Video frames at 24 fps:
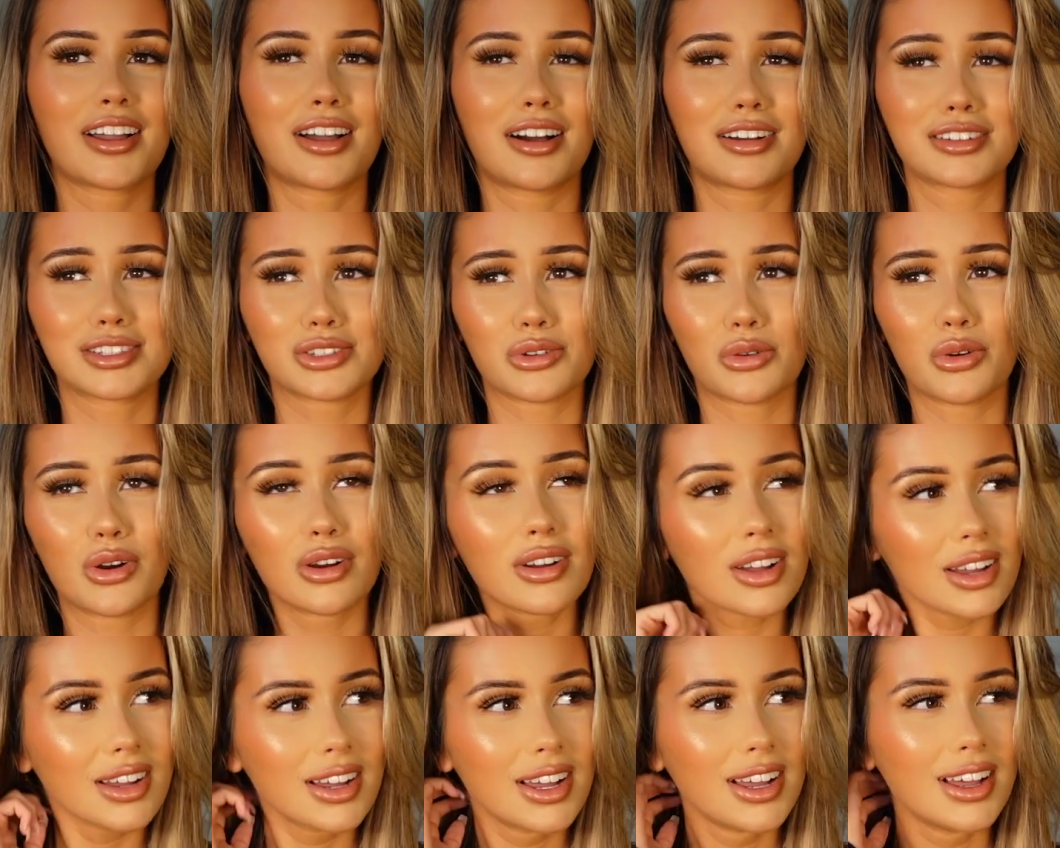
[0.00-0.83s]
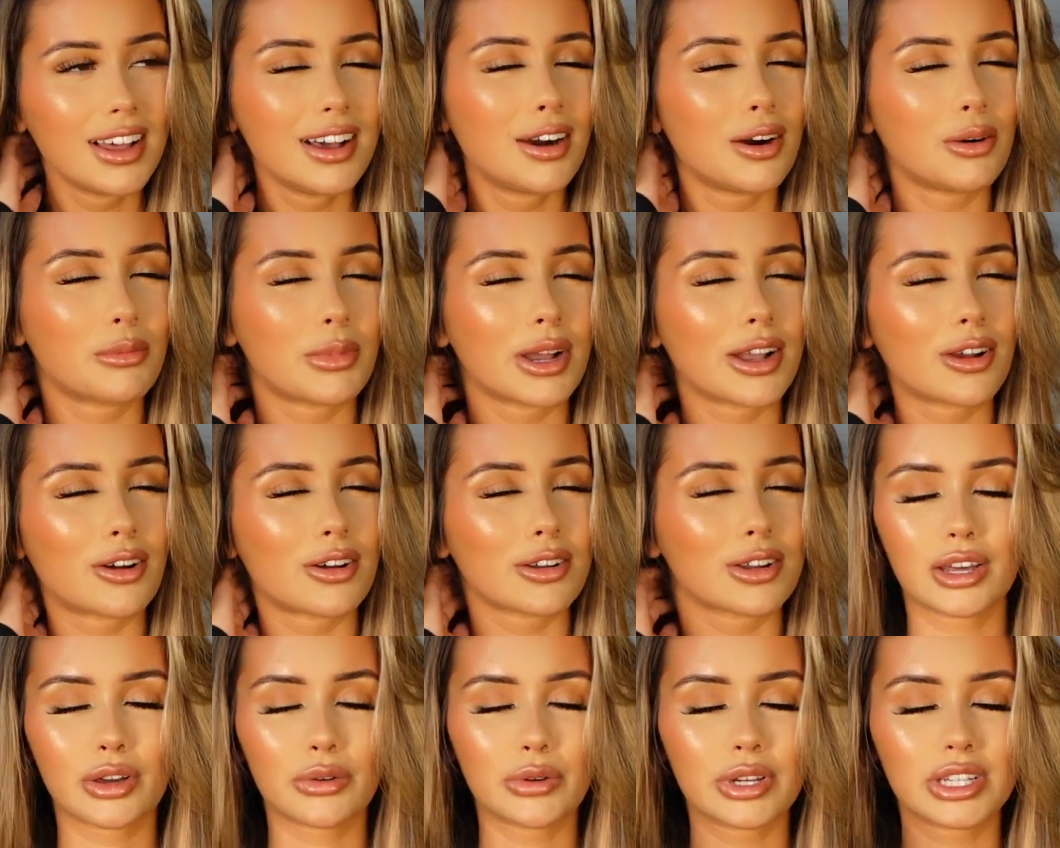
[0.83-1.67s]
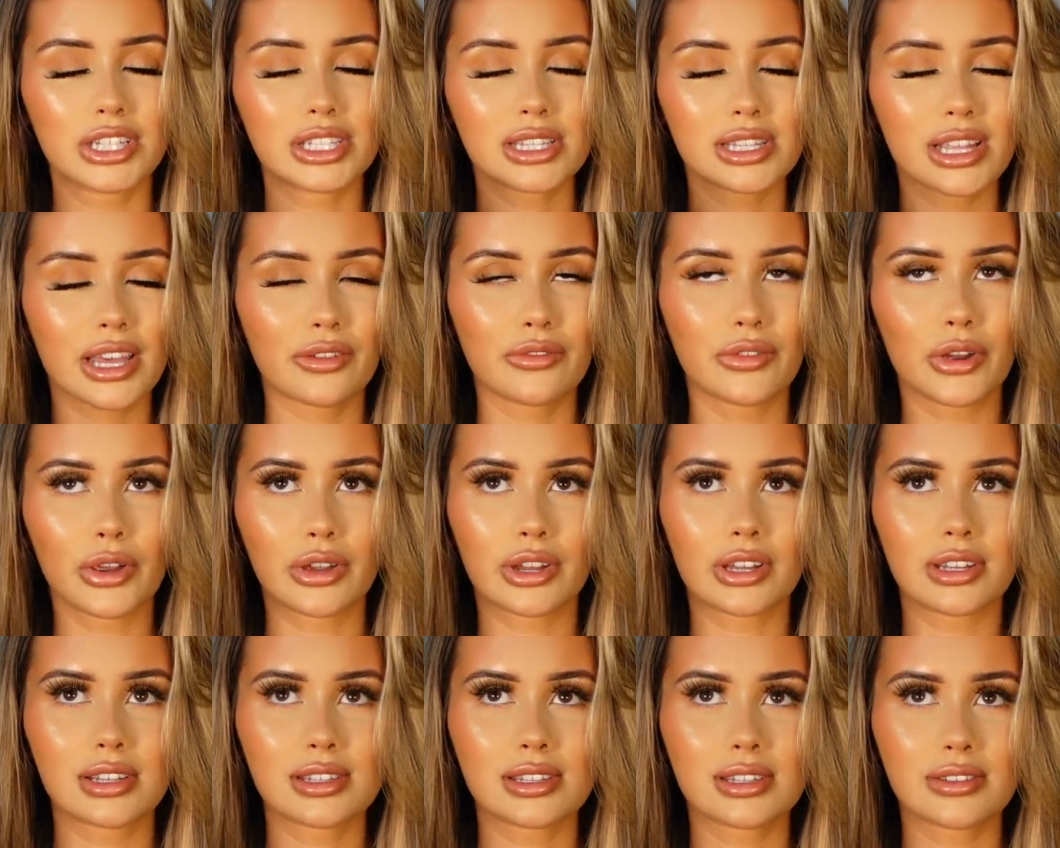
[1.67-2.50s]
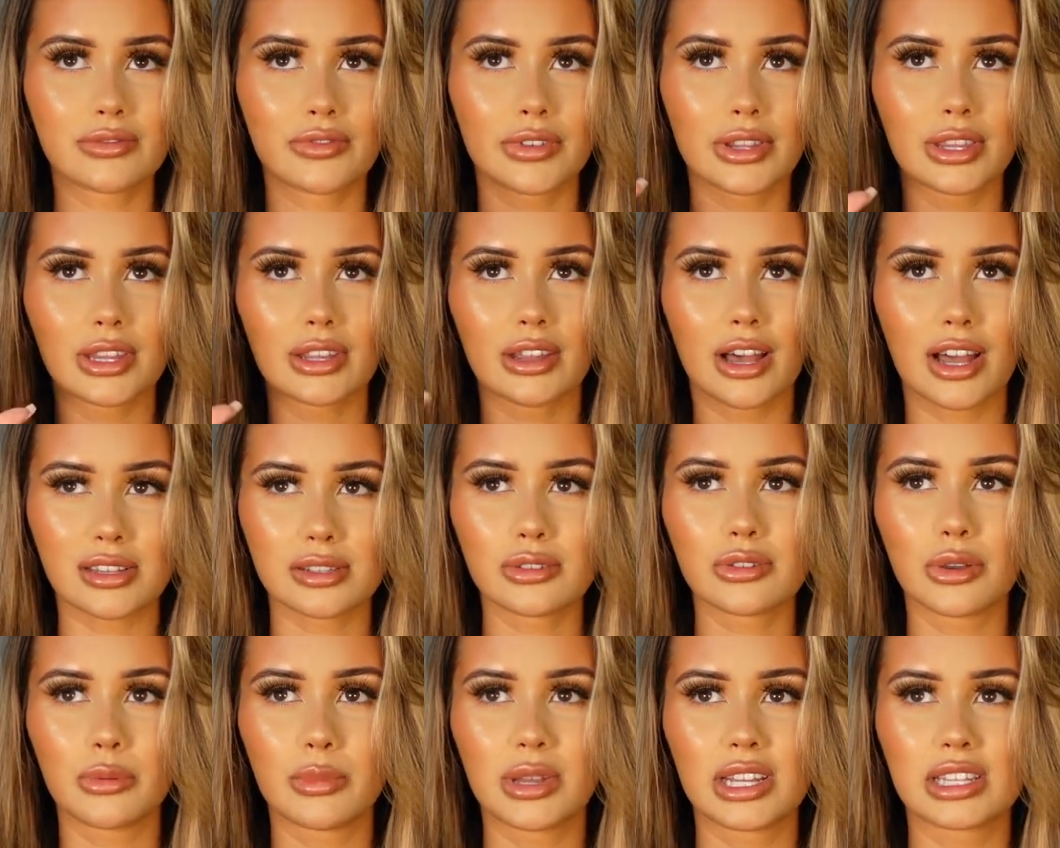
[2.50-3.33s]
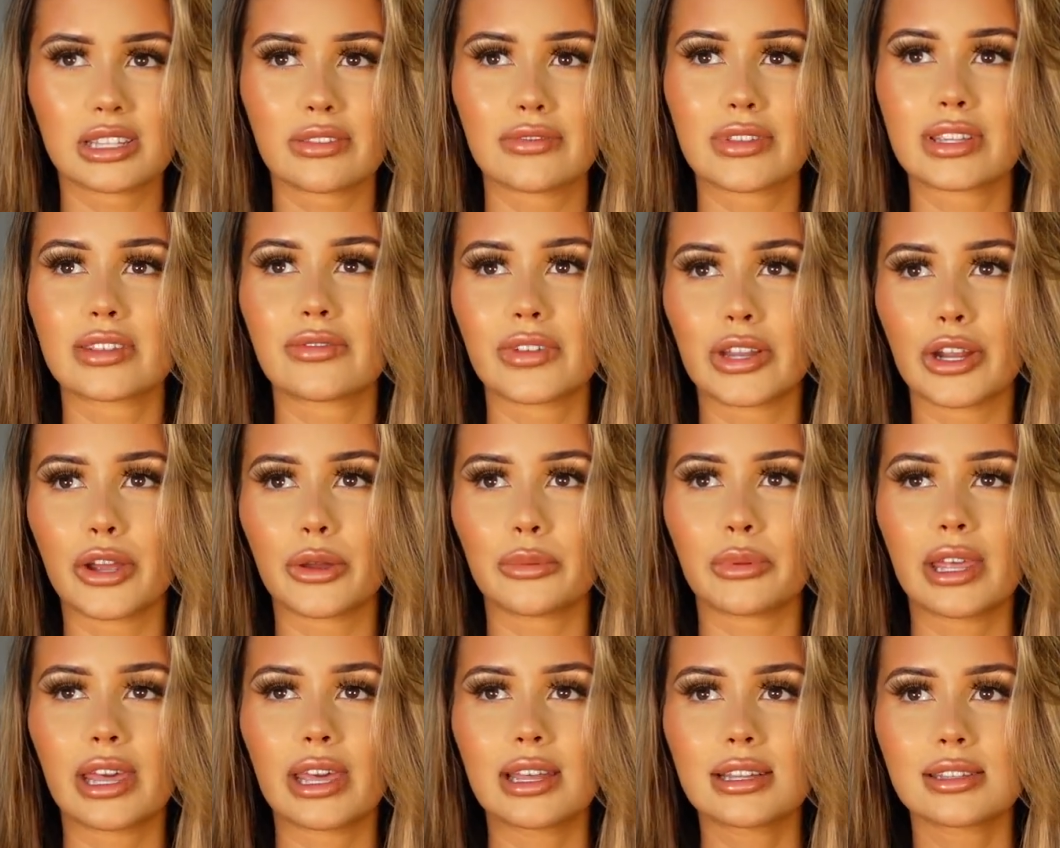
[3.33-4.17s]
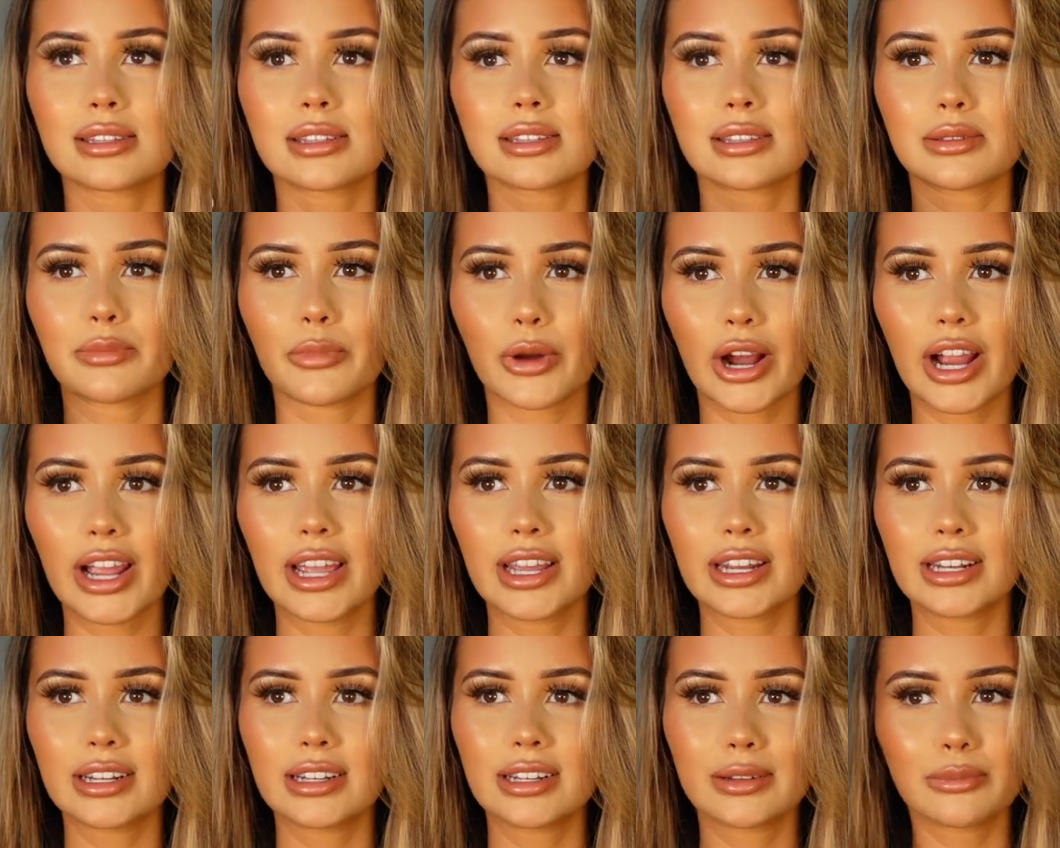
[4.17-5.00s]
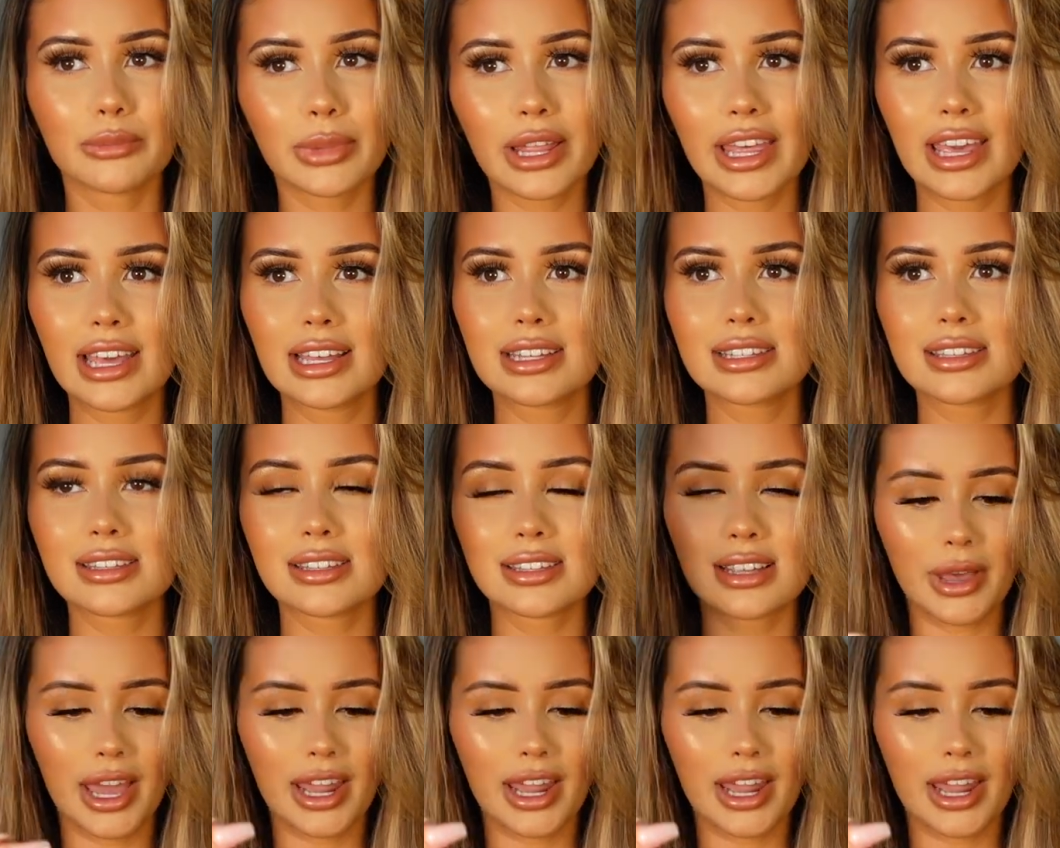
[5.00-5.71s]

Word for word: I can't talk. Oh my god. Can we just like focus for the last two minutes of this video, please? Brain please.